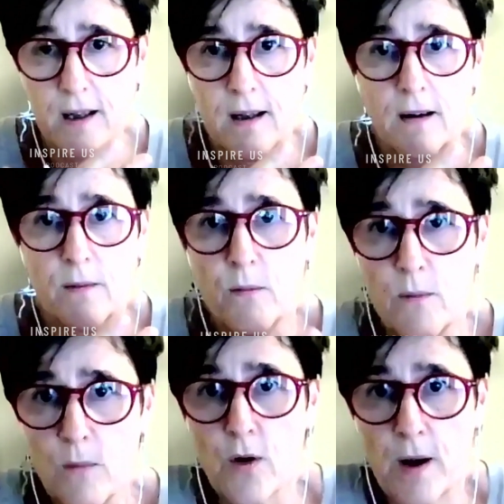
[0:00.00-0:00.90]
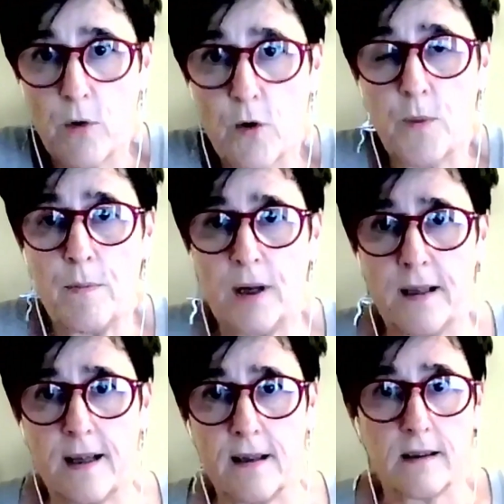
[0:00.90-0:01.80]
more and more people in the
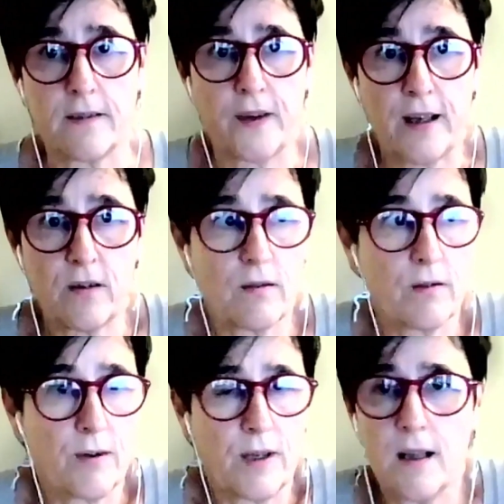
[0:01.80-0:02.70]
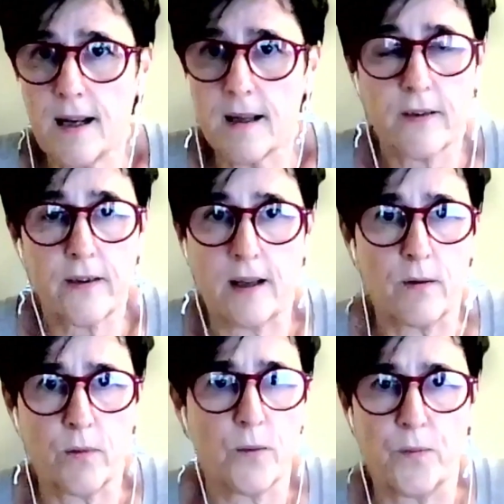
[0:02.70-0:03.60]
health sector realize that
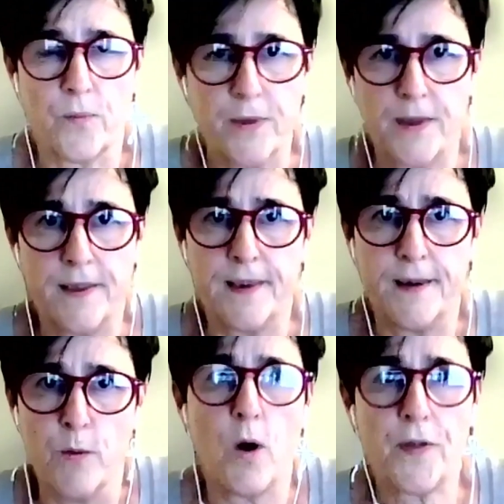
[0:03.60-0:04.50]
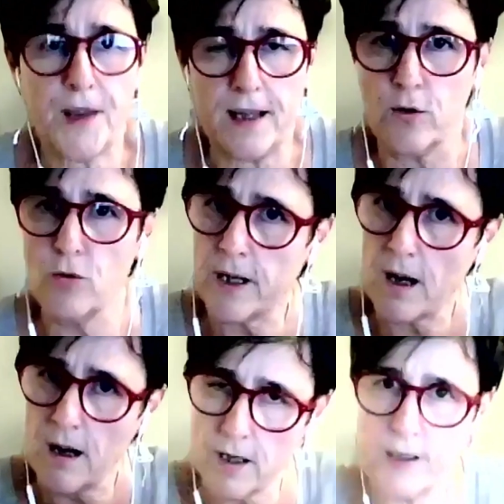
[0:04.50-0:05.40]
what they do and
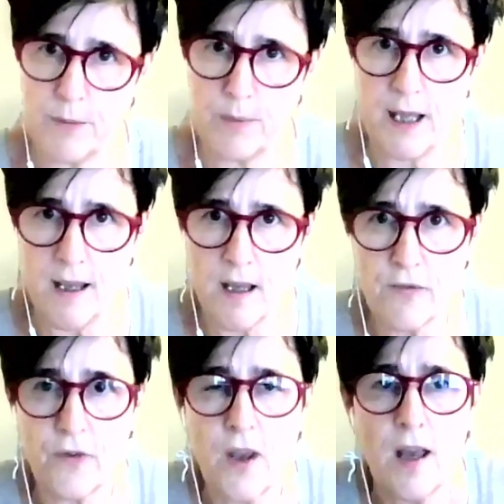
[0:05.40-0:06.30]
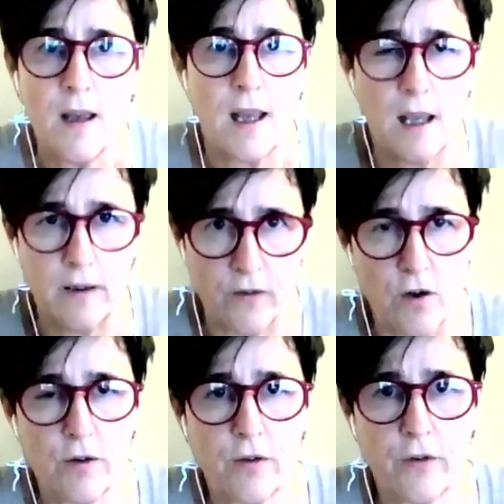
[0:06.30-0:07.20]
how they behave is not
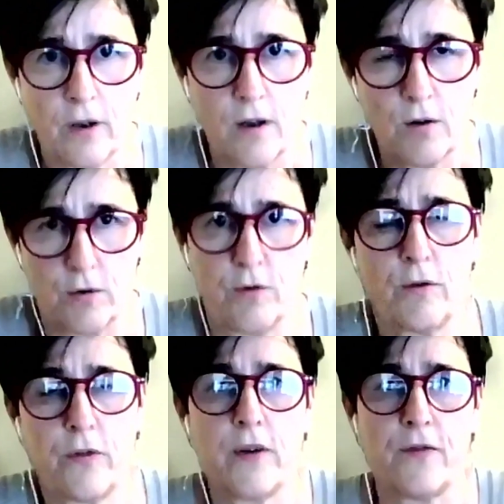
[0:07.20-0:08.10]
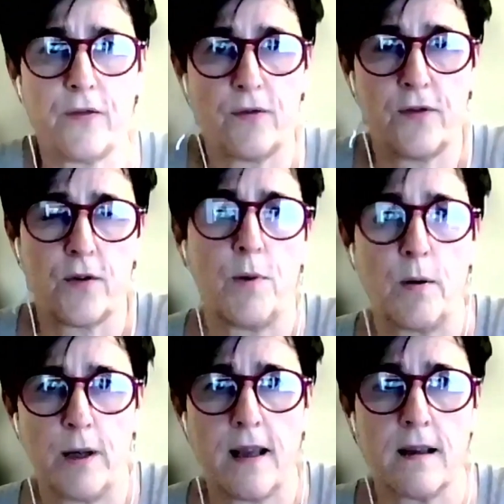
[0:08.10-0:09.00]
conducive for public
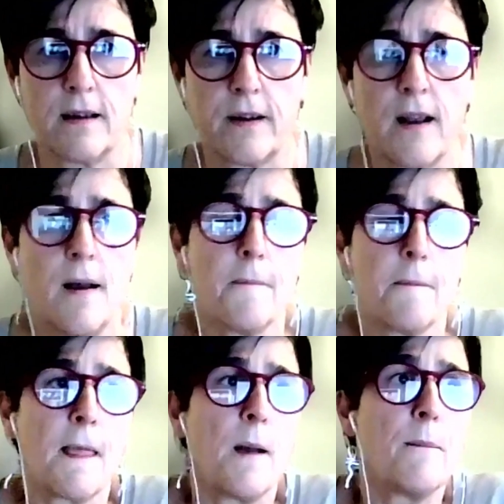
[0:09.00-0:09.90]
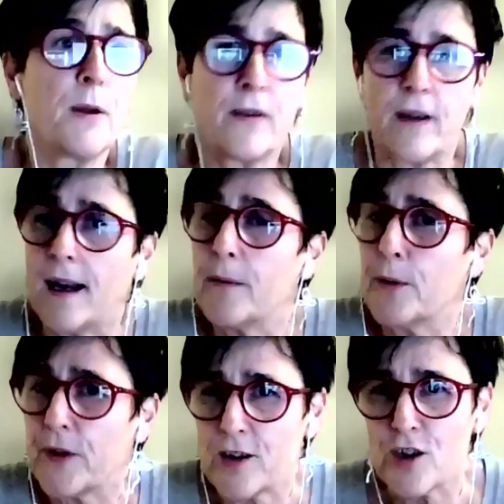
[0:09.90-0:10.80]
health. But I was
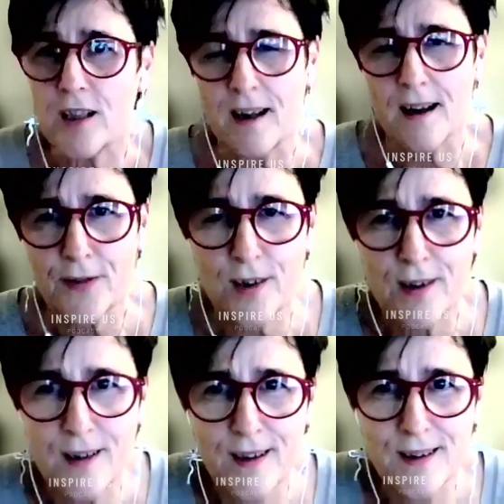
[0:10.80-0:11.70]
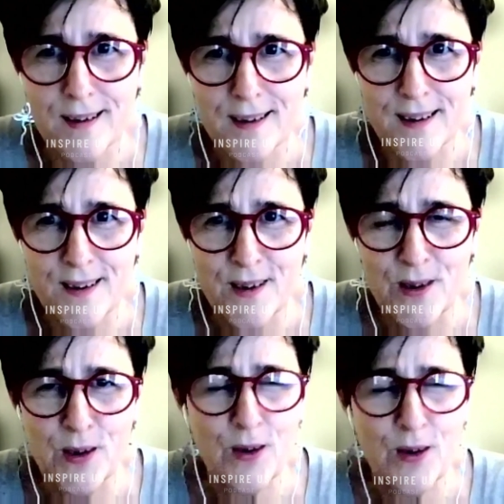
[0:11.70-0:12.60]
actually, after the
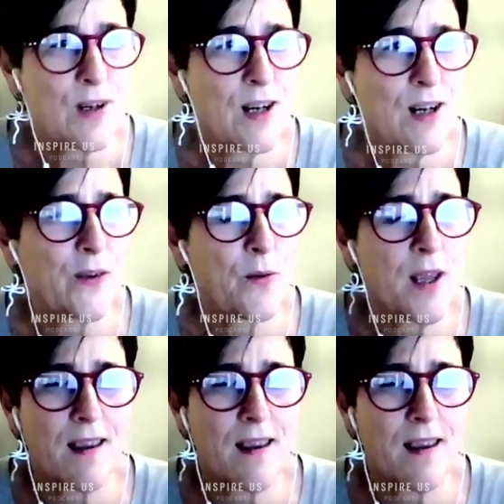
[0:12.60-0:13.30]
talk last week,